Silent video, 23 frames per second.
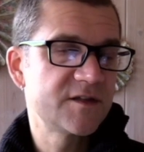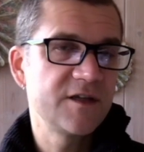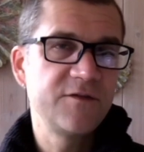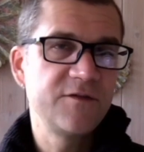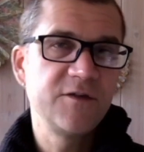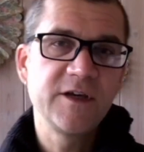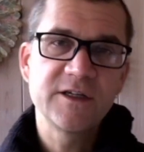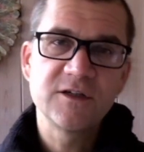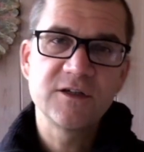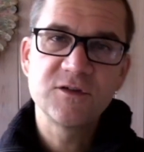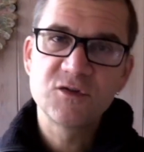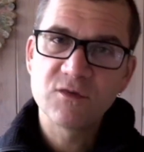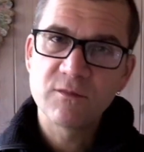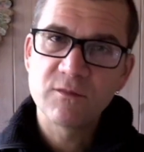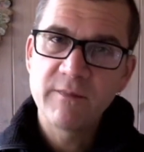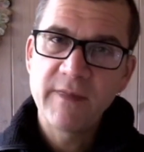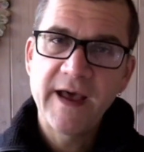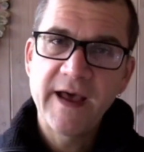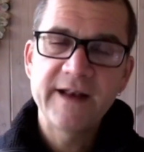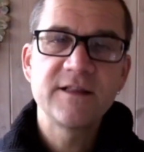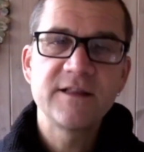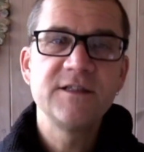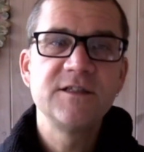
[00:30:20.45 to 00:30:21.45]
If you get a
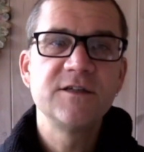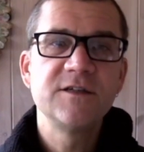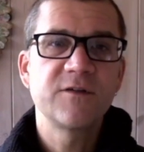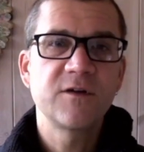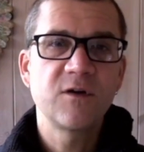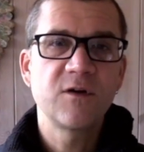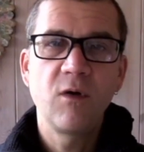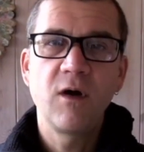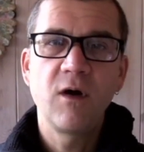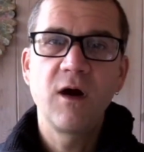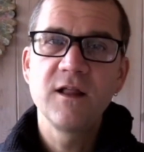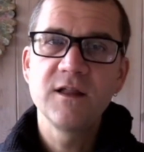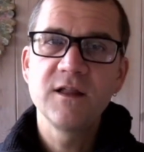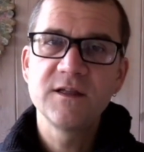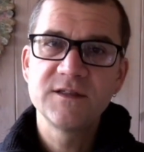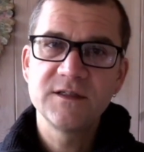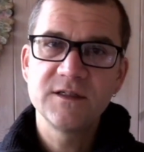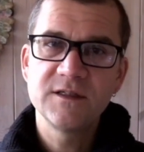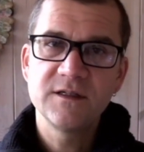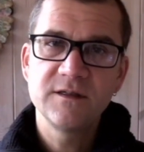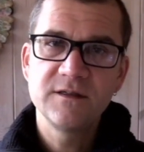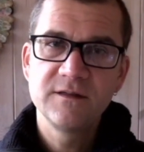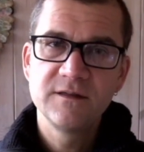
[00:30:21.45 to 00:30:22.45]
dramatically different
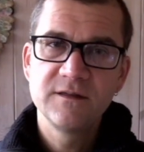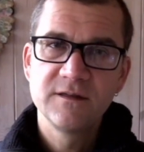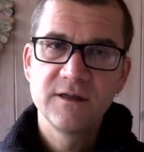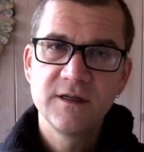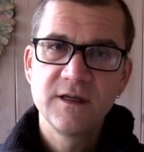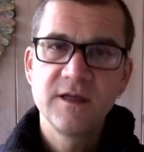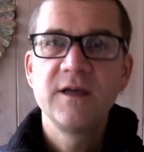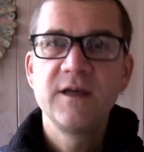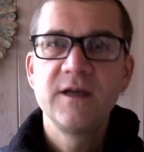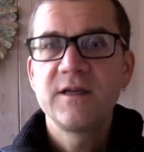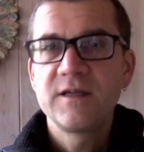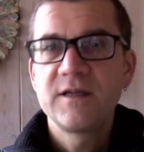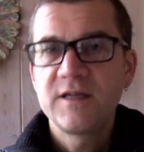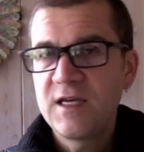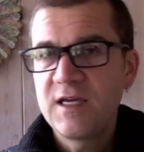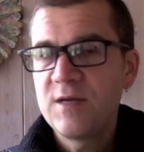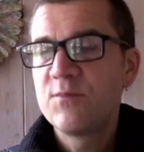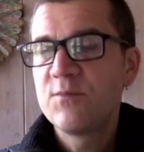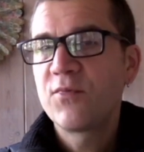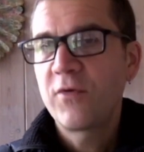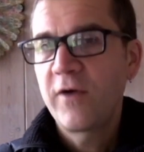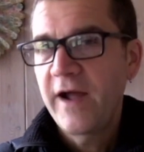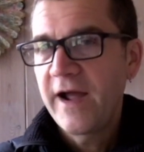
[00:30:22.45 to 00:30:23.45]
quality,
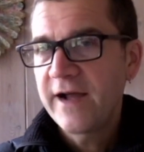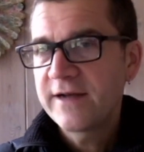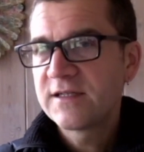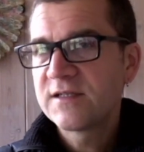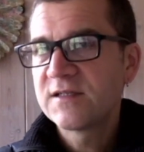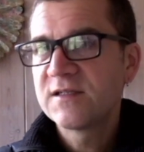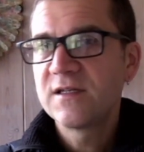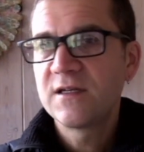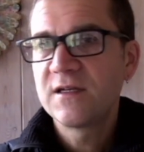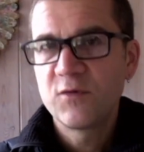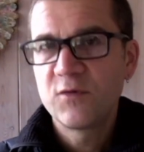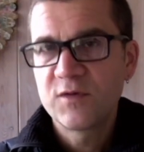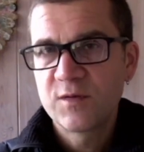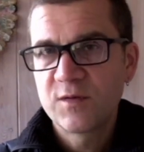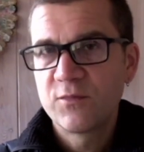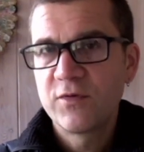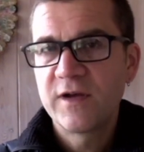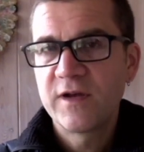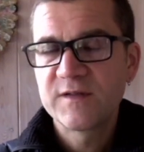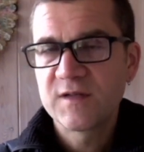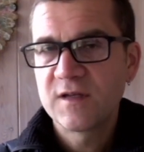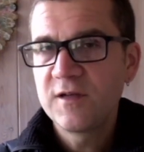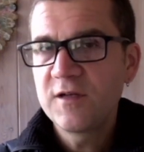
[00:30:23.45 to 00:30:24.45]
keep practicing with the
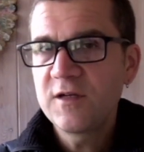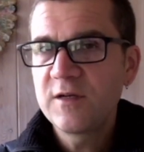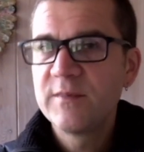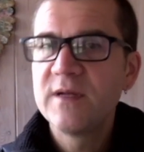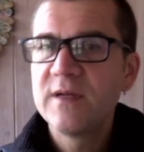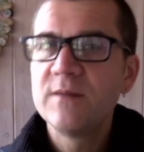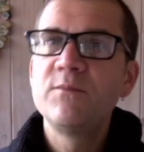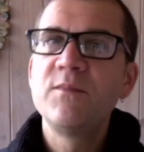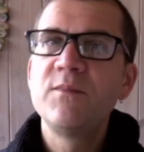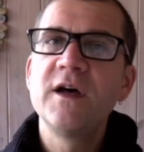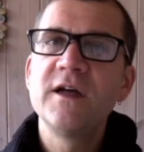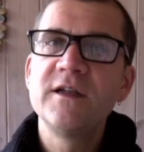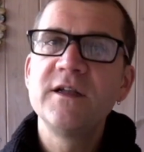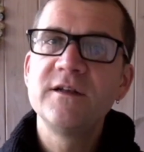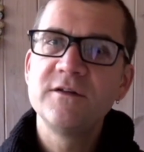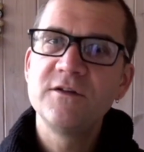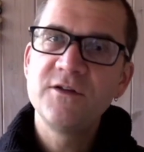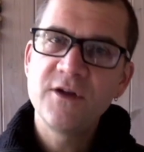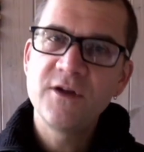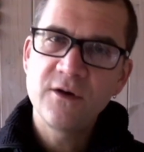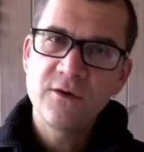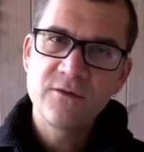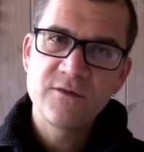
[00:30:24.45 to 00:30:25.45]
breaths a little bit, but
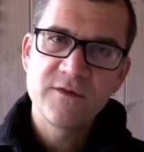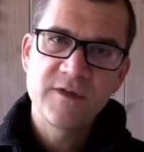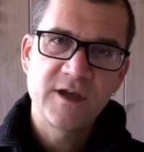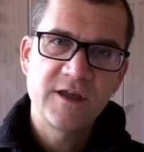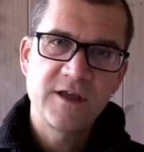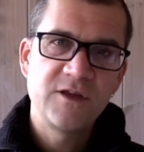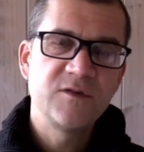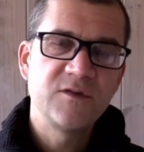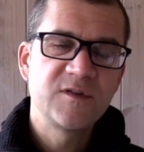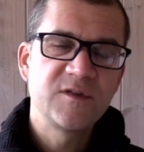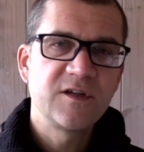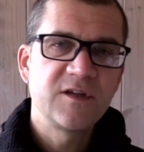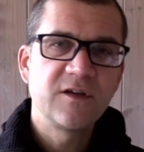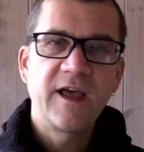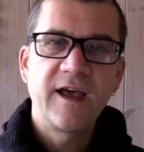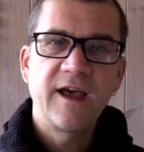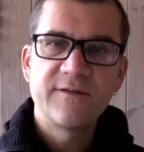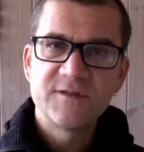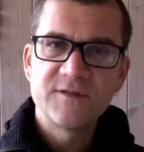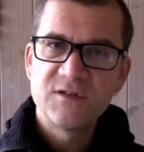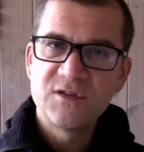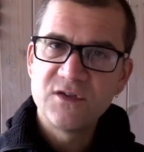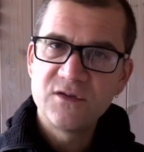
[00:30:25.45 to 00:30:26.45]
know that you still
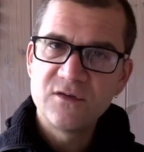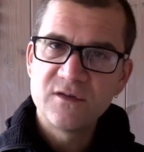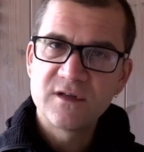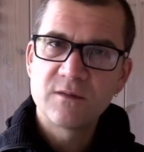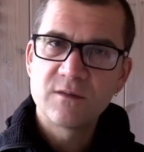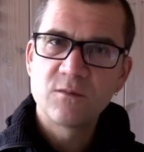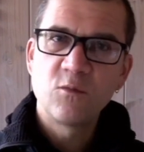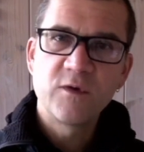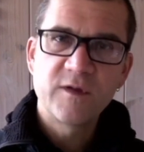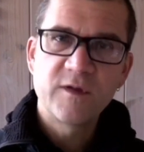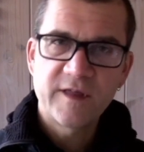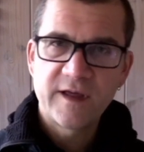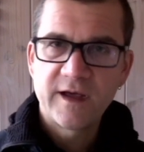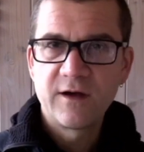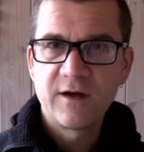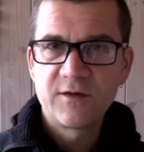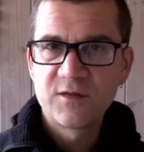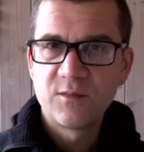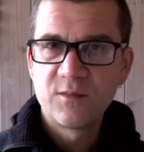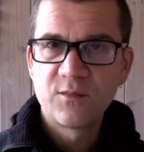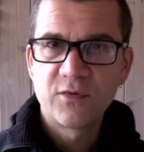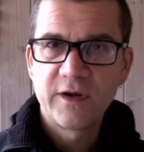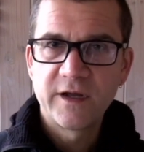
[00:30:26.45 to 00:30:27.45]
have to do them without
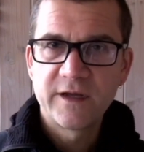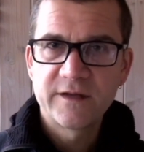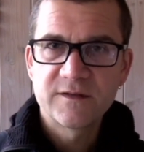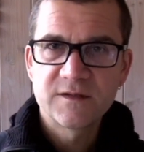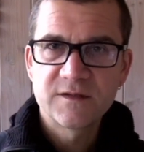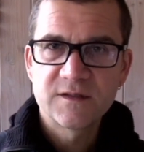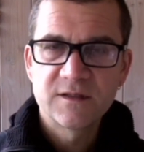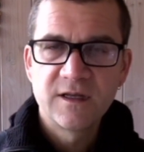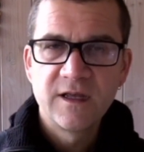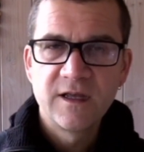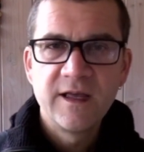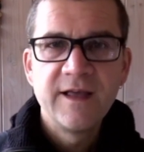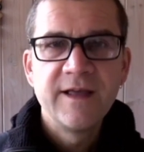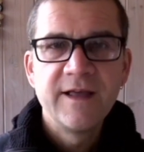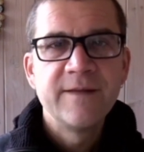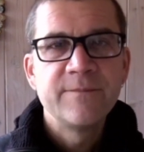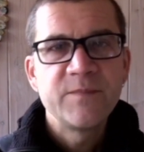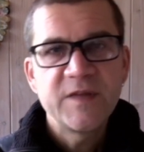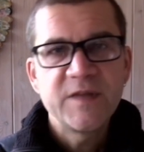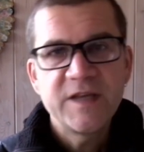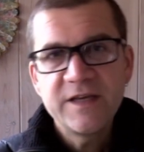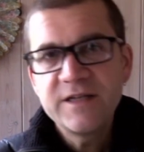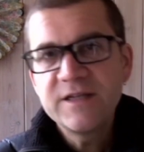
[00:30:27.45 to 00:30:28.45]
the breaths.
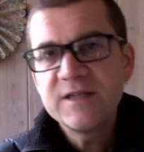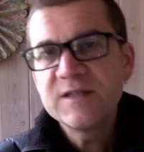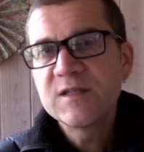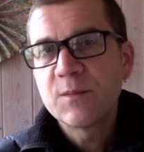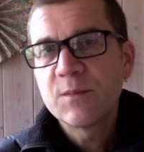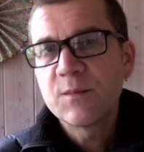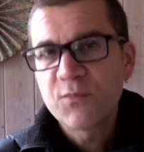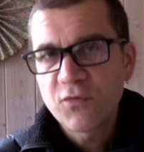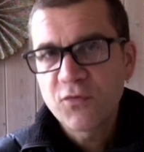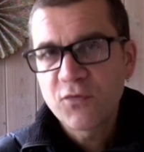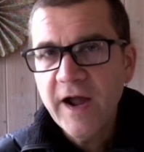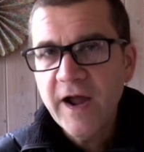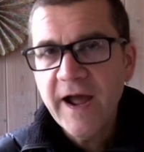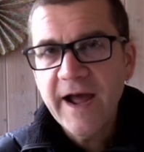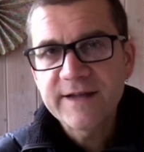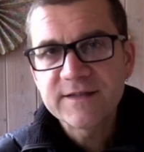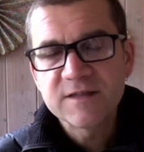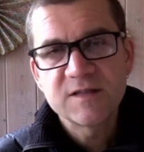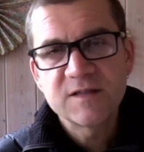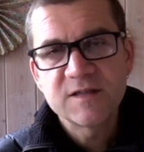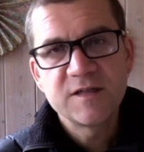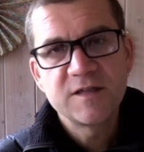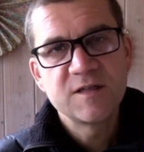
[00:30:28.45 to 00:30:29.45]
It is a
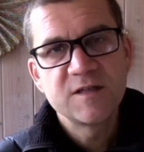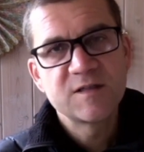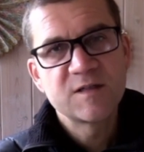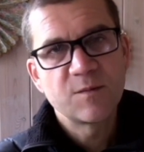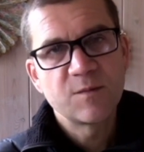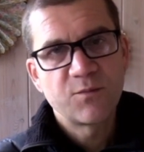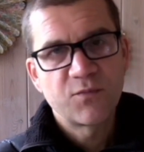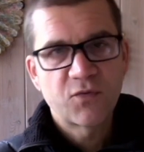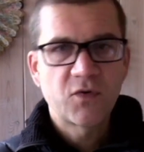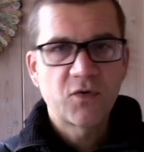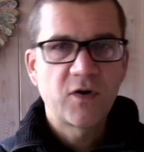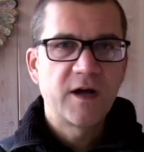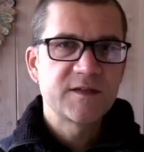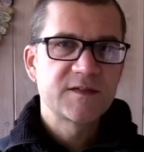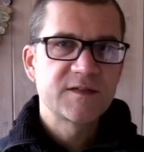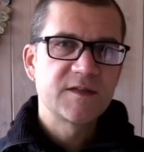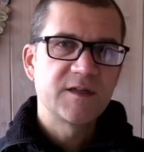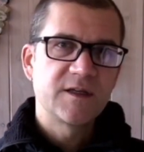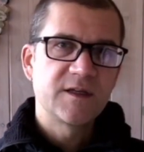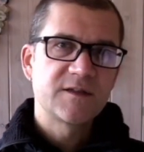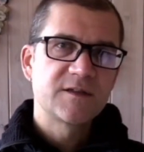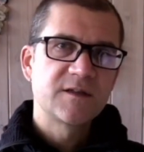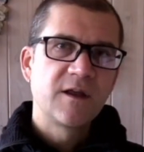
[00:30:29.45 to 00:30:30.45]
practice, it is a
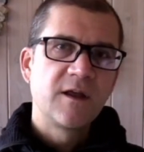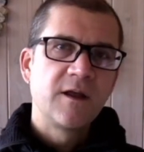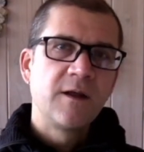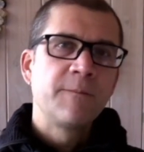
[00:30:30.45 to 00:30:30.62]
process.